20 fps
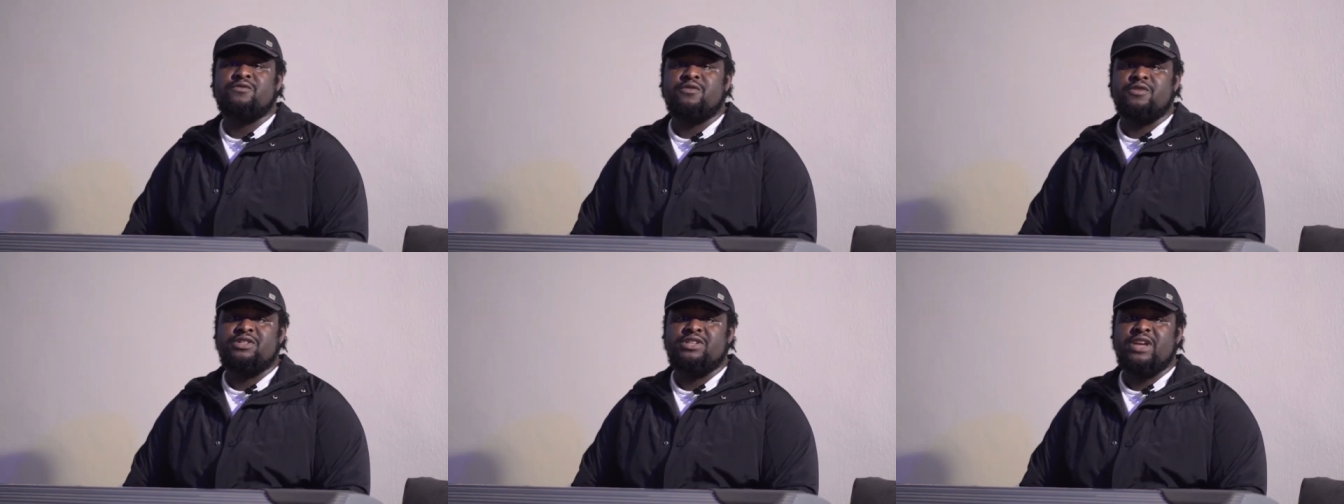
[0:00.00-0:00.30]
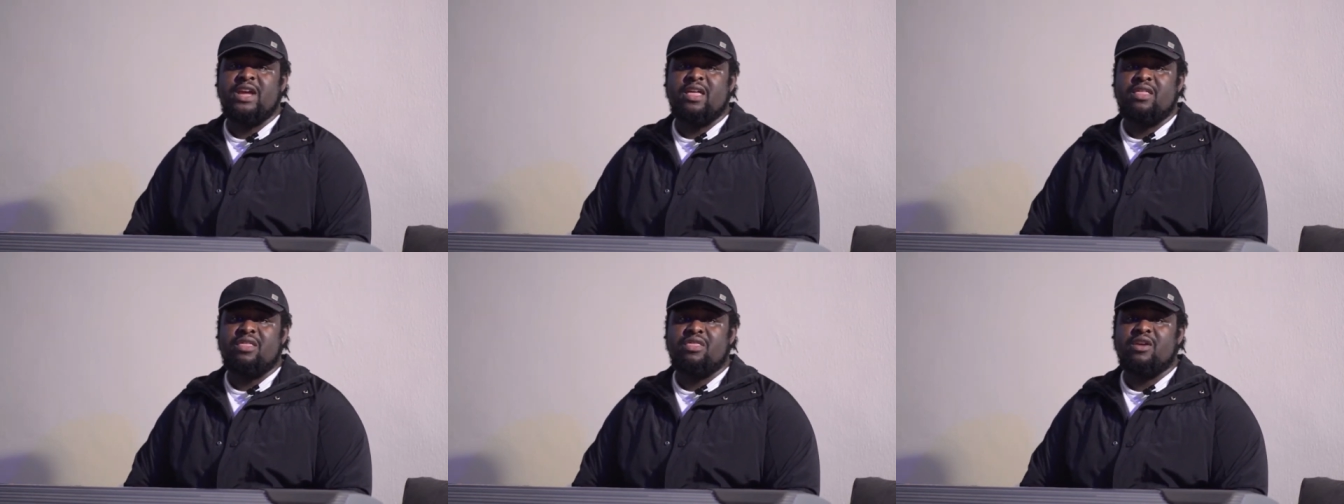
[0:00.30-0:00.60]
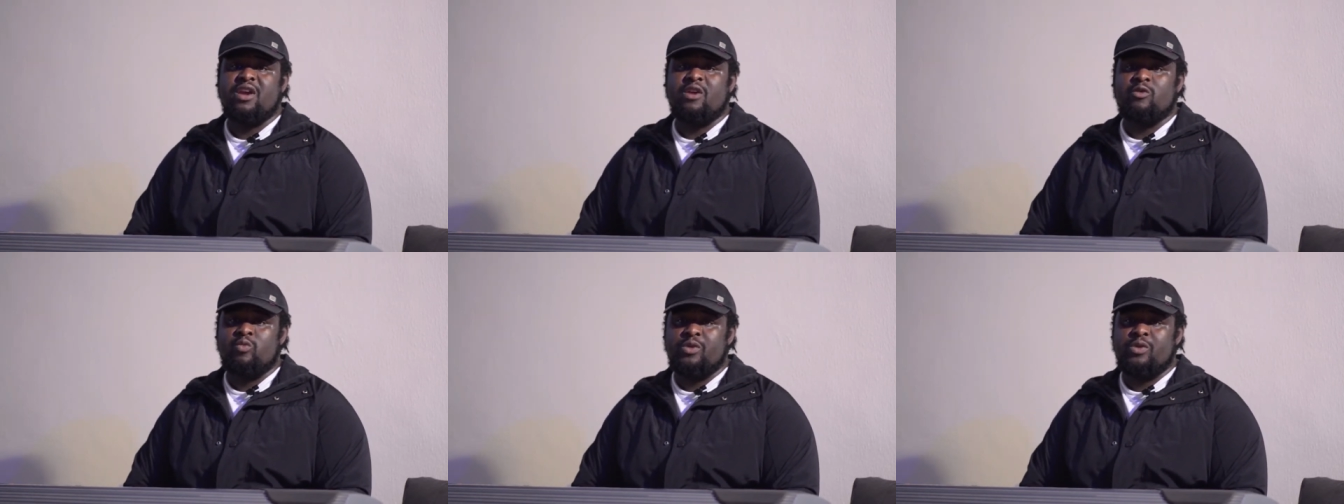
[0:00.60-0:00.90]
for death
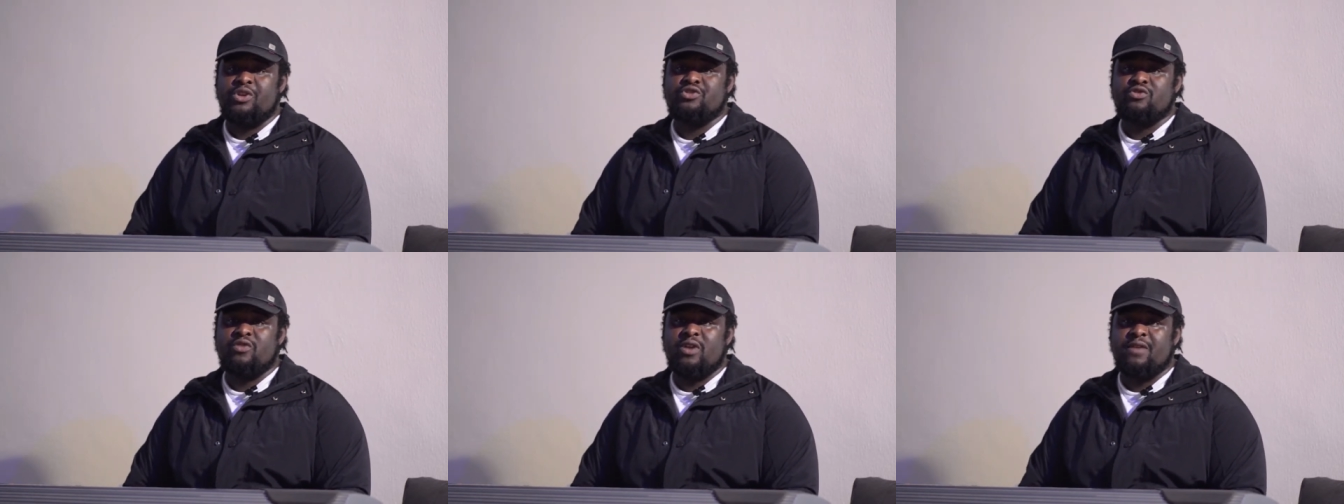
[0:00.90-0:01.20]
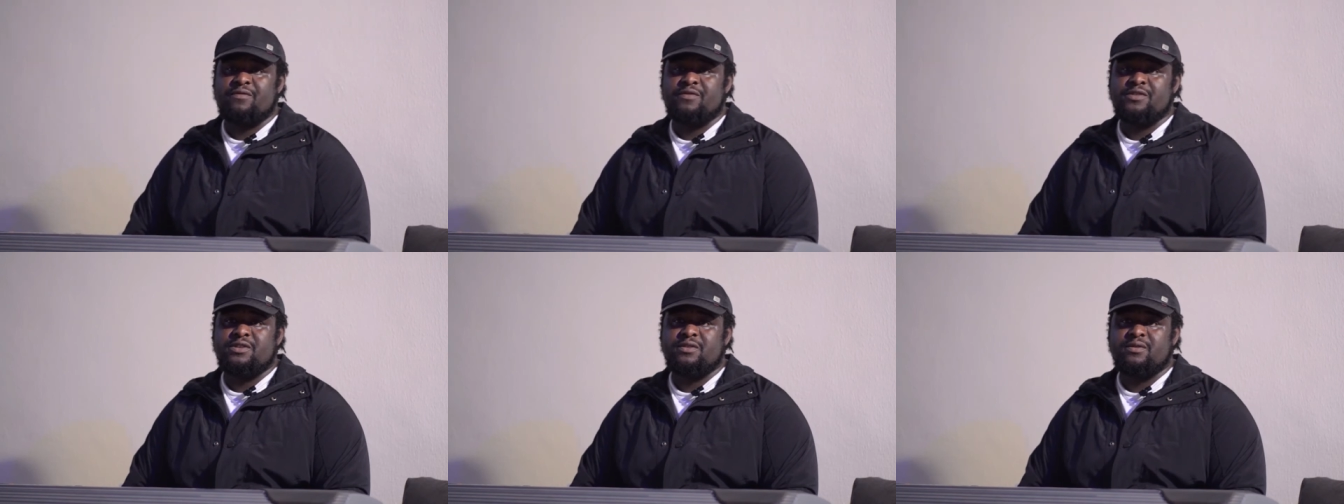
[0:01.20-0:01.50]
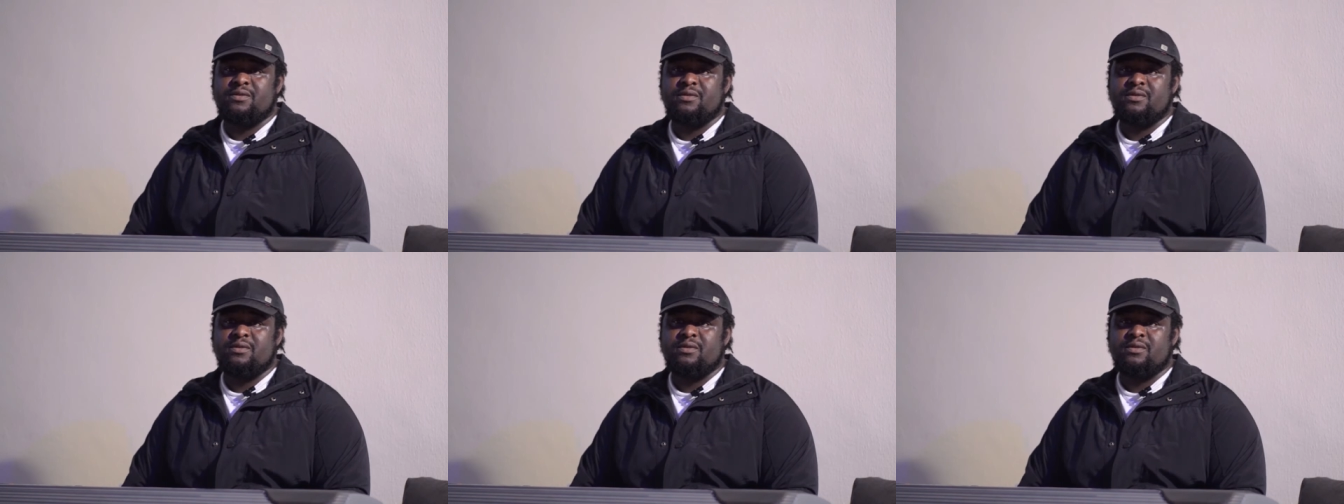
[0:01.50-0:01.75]
and witchcraft.